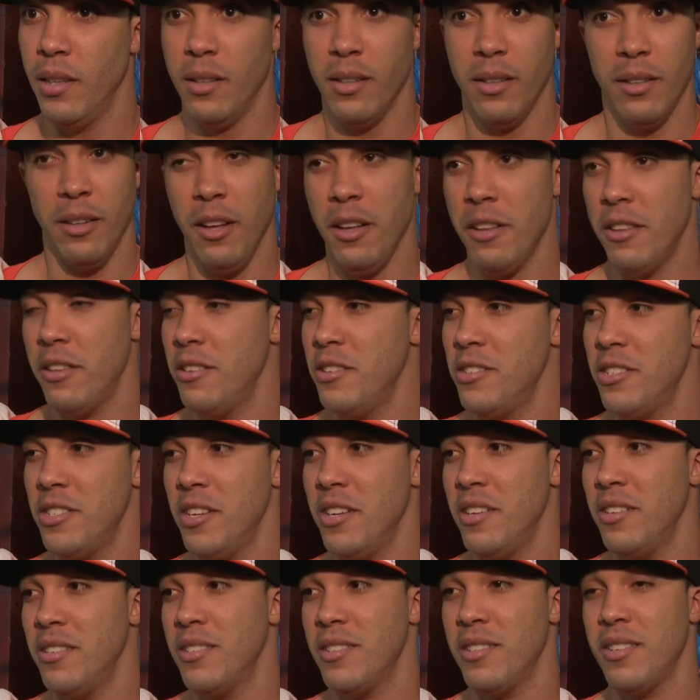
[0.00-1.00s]
Nothing
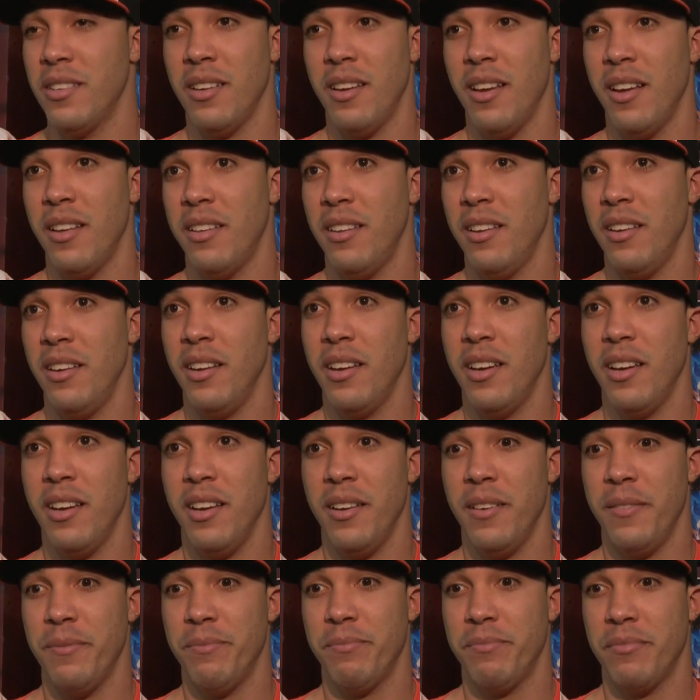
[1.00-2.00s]
changed. I think
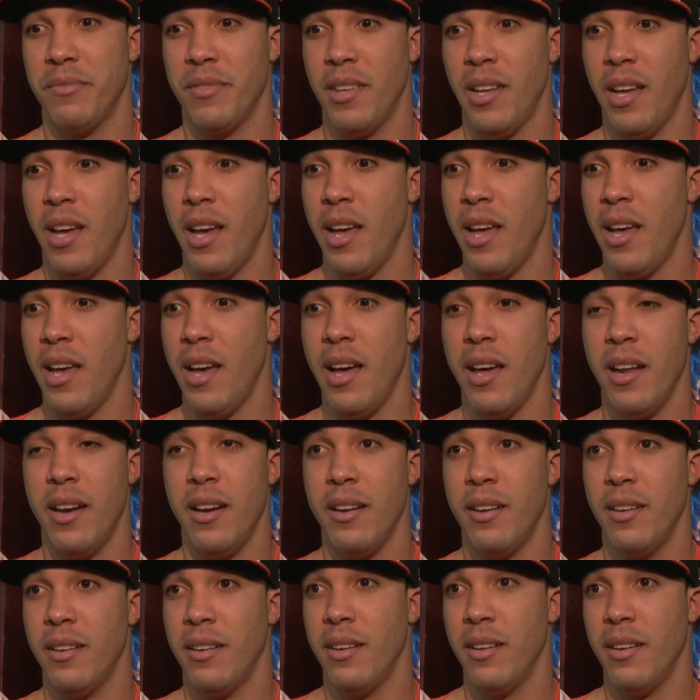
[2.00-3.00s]
I had
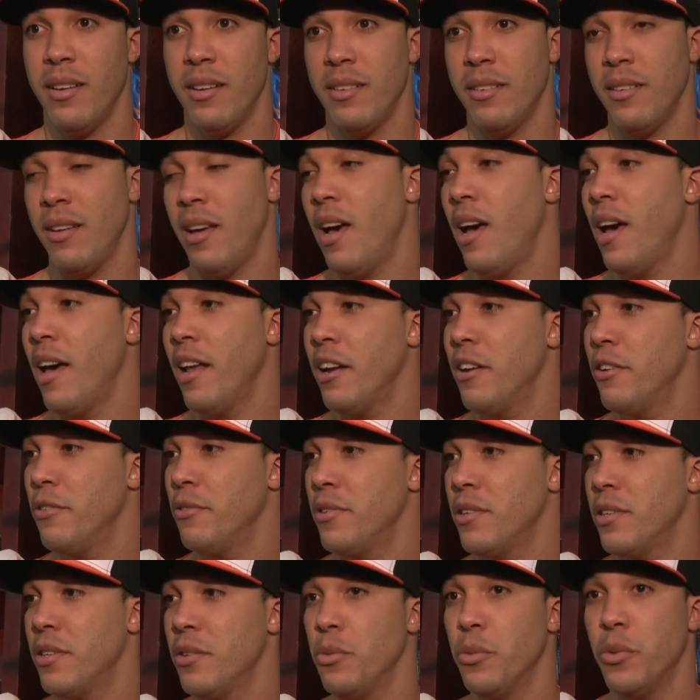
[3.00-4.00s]

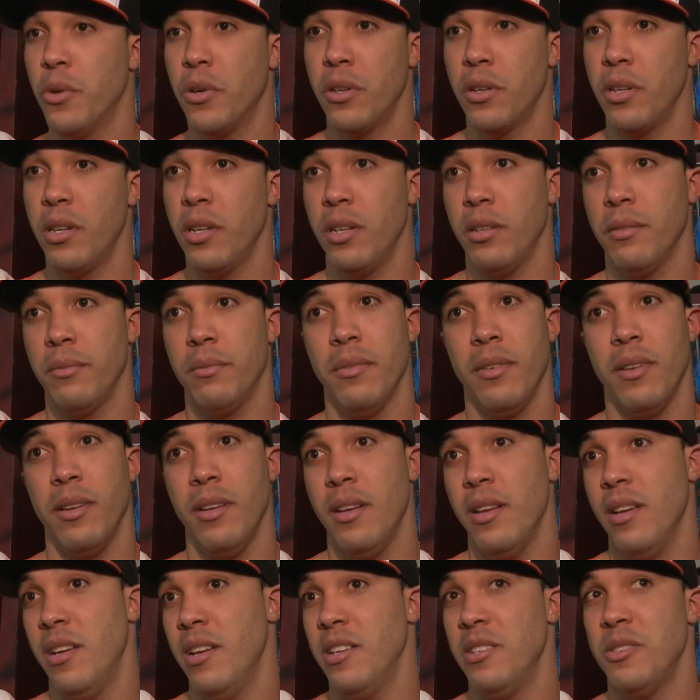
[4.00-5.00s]
everything working.
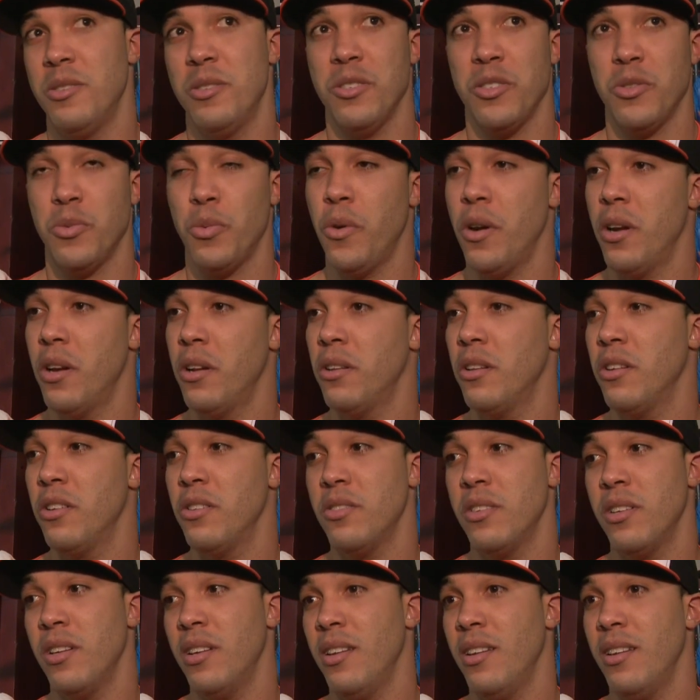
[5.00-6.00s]
It's just one of
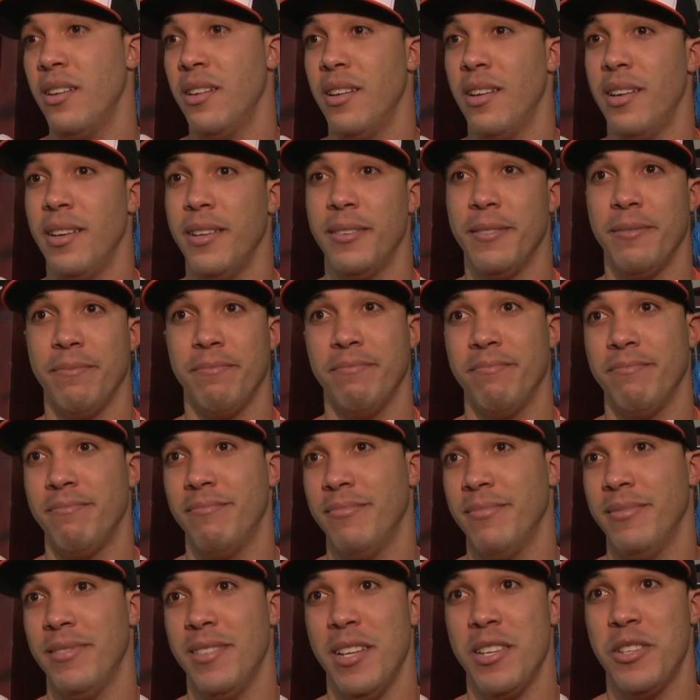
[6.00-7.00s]
those innings that
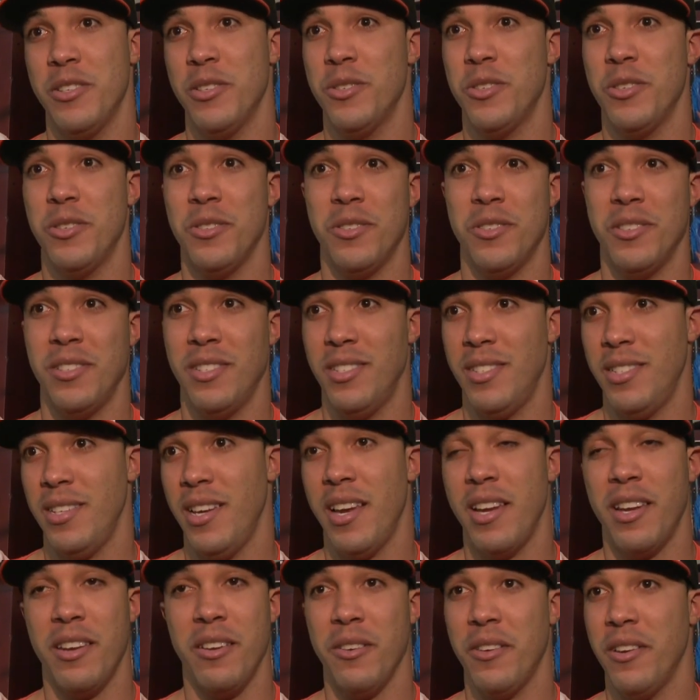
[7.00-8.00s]
you just
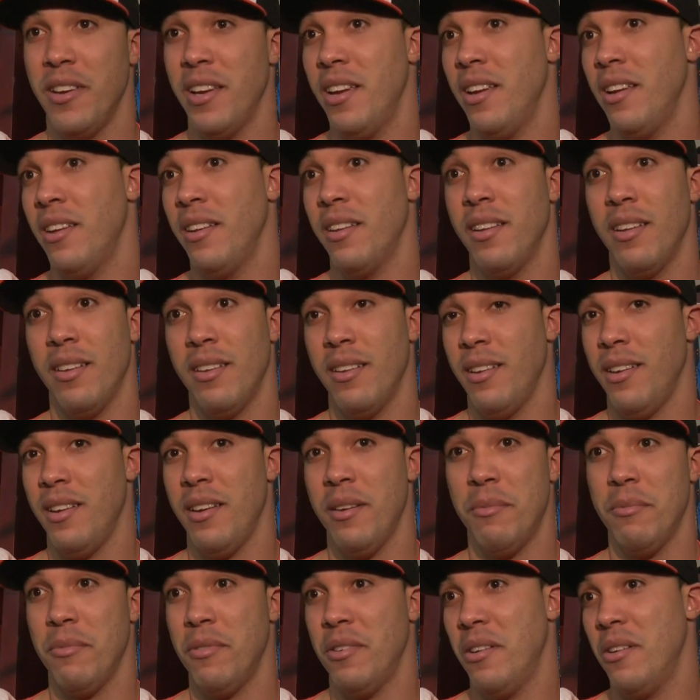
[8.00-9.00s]
shake your head
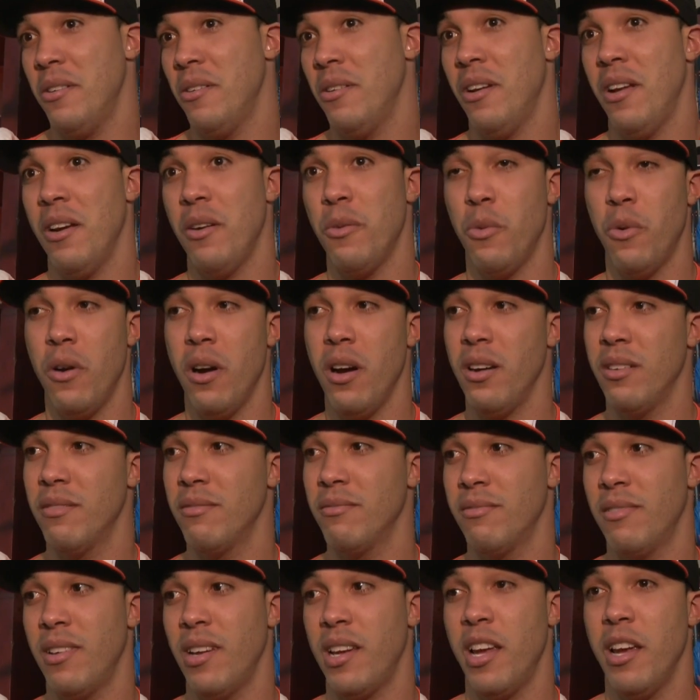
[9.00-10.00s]
and go like, wow,
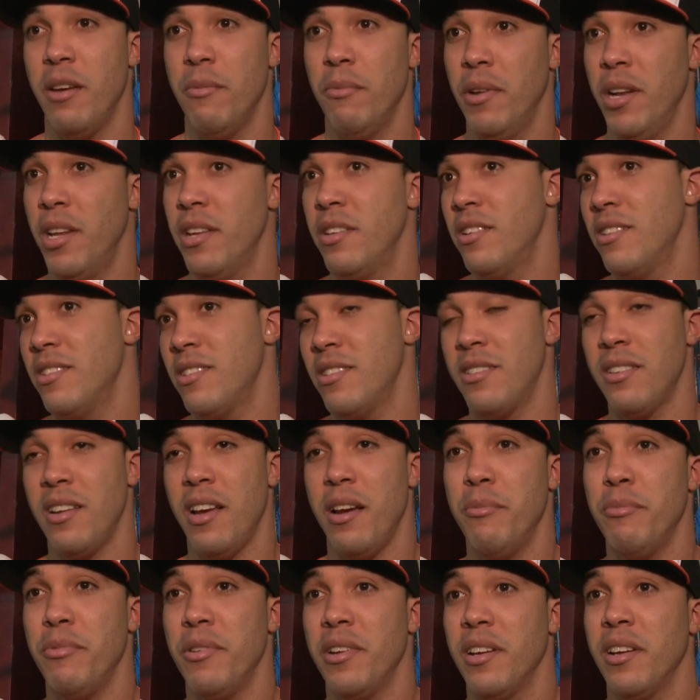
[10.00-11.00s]
I can't believe this is
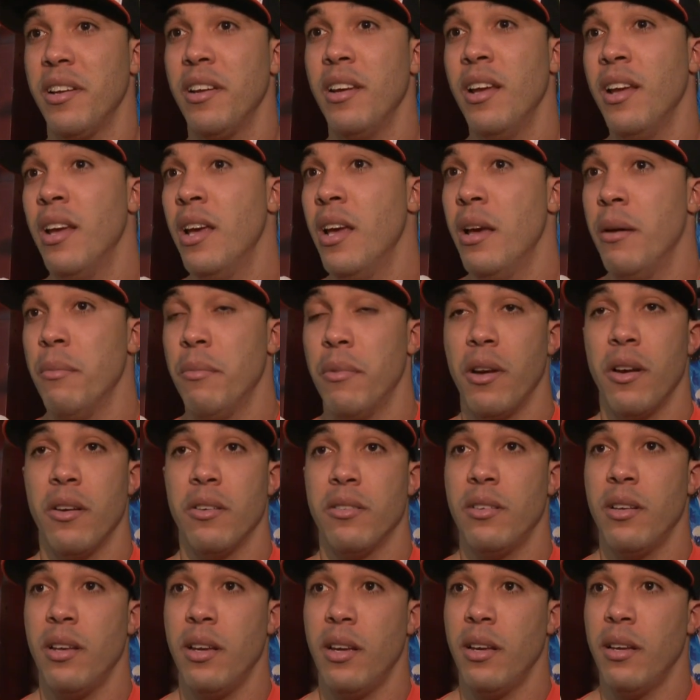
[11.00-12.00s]
happening.
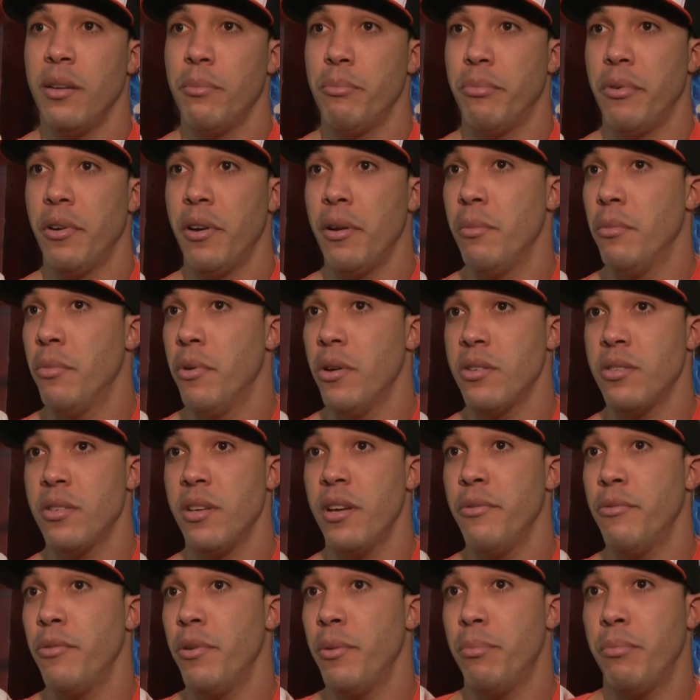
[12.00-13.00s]
Because pretty
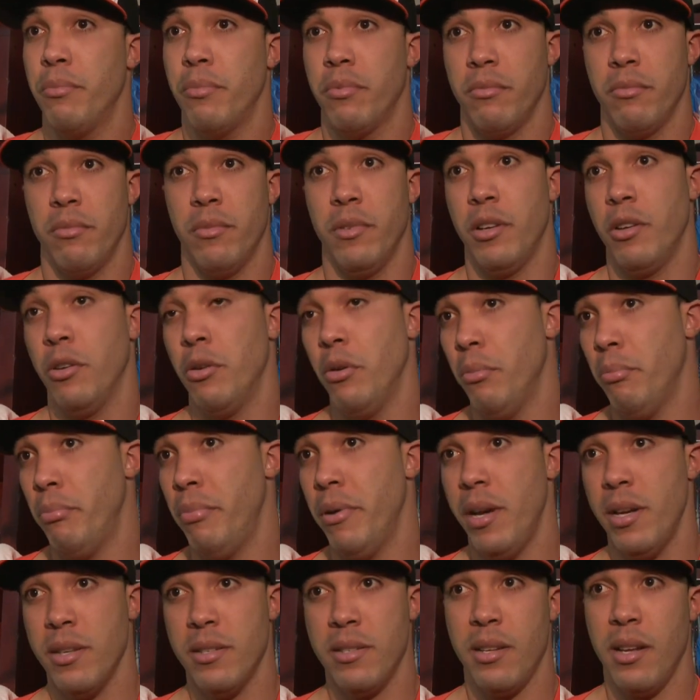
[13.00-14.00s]
much every good
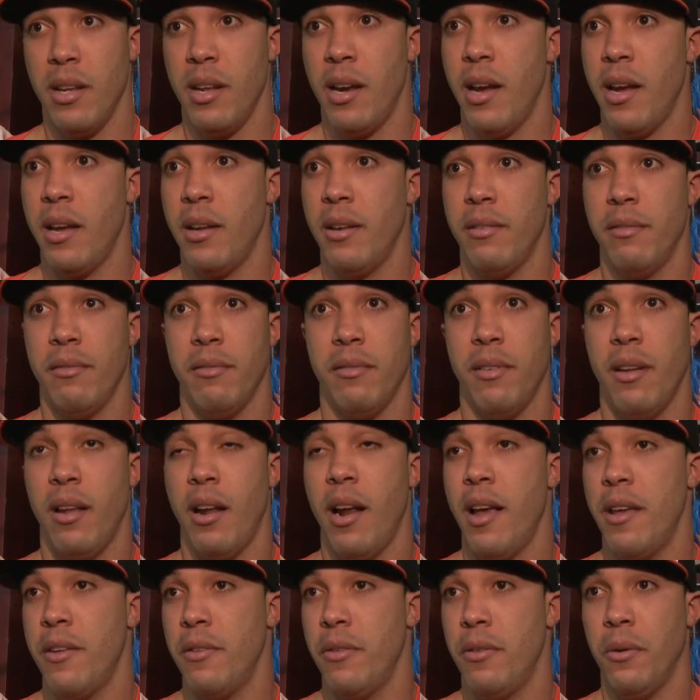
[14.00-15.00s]
pitch that
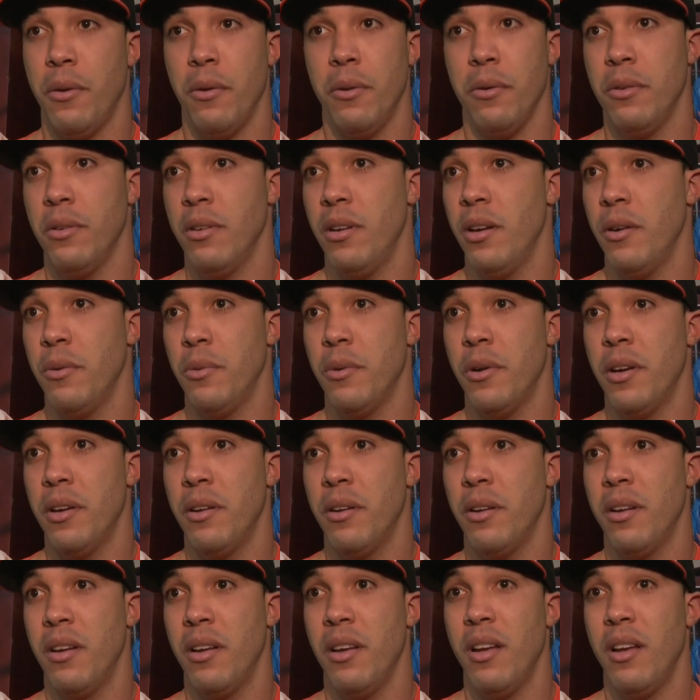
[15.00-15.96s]
I threw, they were